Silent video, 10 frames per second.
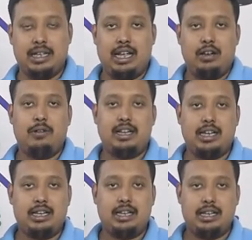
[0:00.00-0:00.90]
and wait
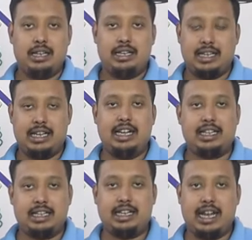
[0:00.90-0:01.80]
it till
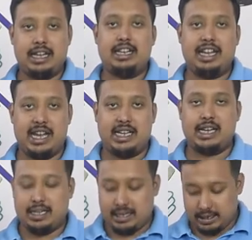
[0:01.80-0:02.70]
it get
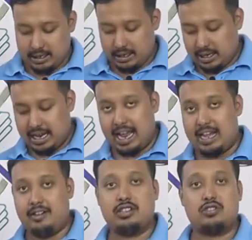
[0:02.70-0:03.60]
heated,
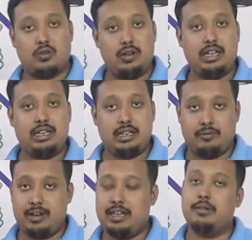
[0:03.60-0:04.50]
and you can store it
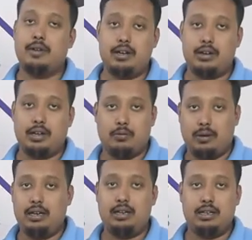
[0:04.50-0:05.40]
whenever you
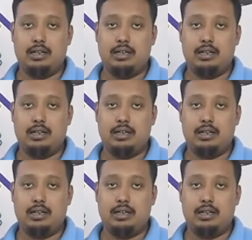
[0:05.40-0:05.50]
want.